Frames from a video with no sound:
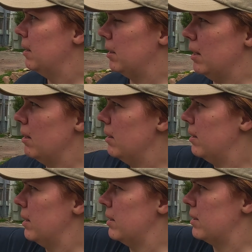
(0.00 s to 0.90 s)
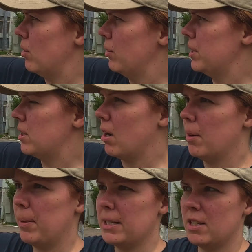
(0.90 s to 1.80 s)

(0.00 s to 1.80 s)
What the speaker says: No, there's all these carpets